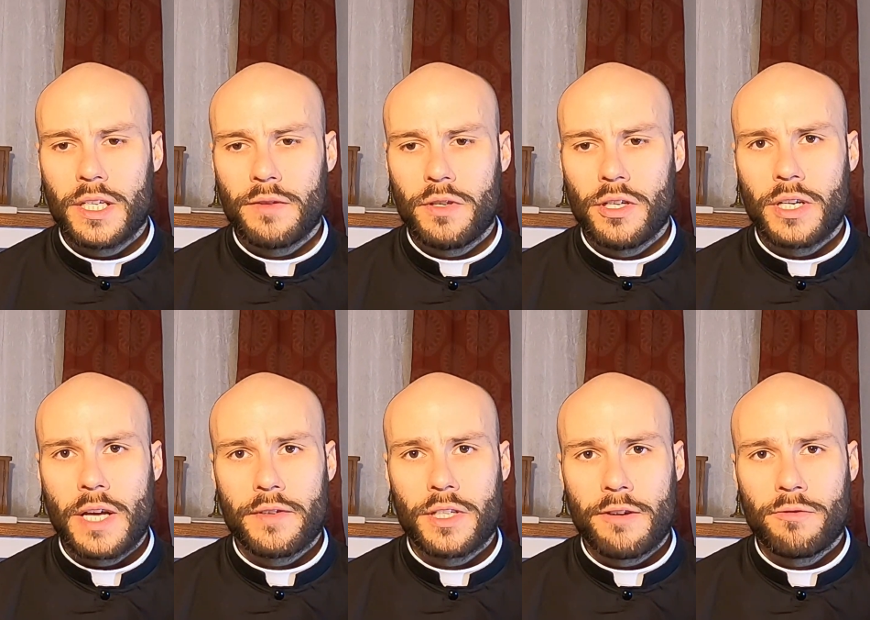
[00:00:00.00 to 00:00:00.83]
and if you don't
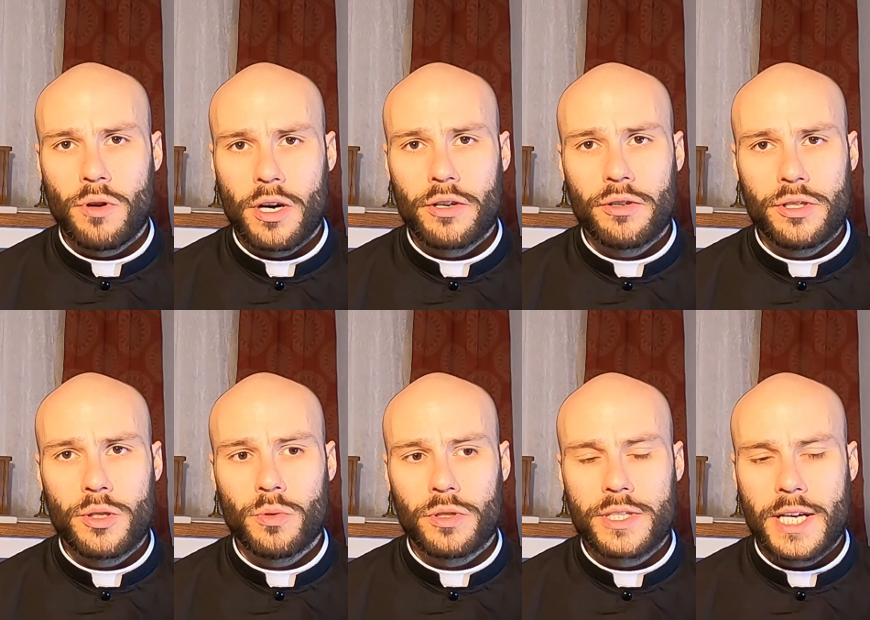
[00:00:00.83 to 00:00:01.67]
have enough water, you
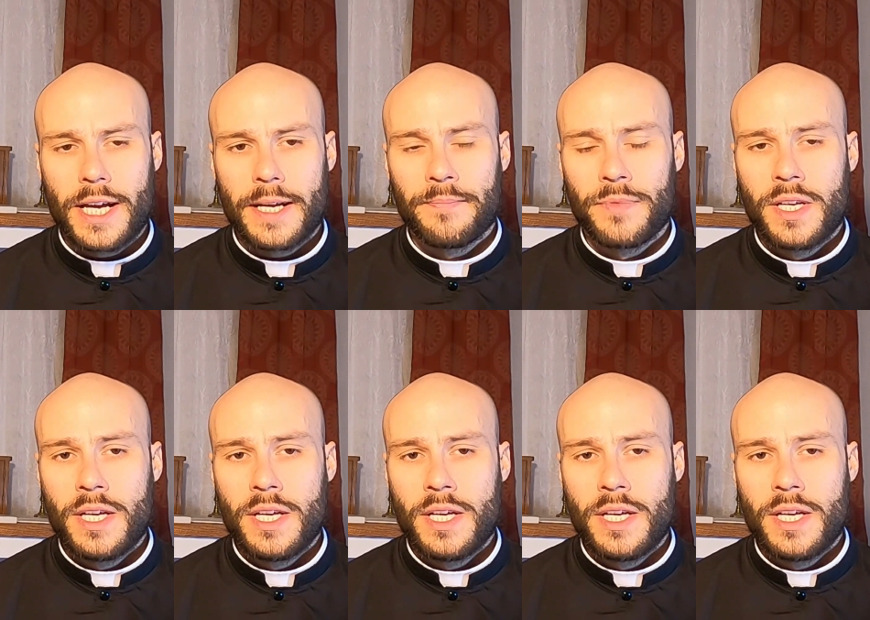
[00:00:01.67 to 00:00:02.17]
will die.